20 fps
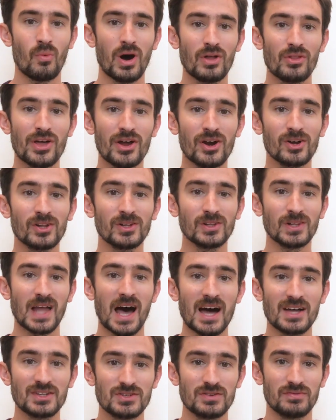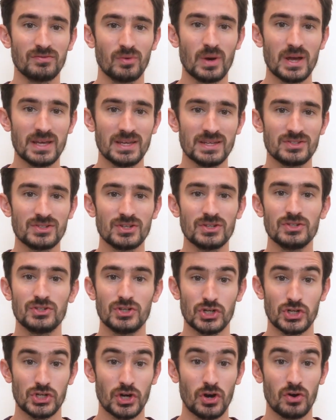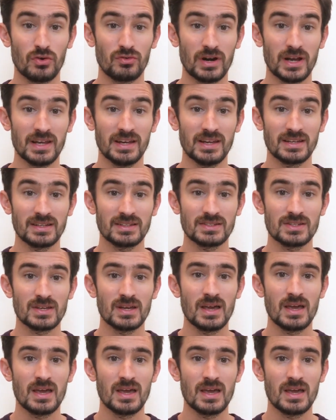While there are lots of ways to show ratings,